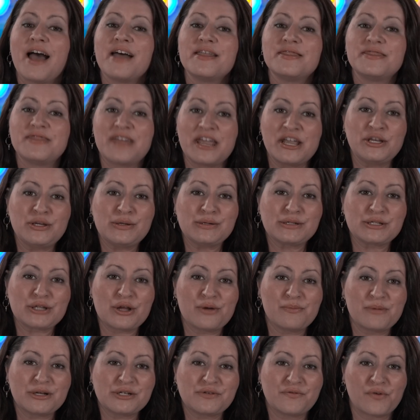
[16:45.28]
Thank you
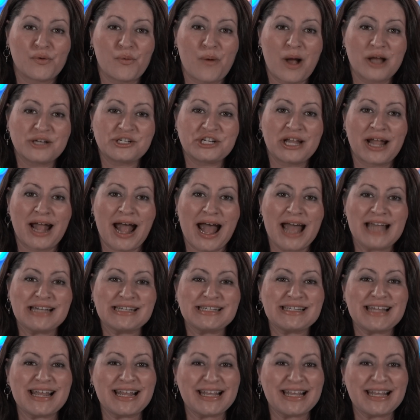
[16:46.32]
so much for watching, guys.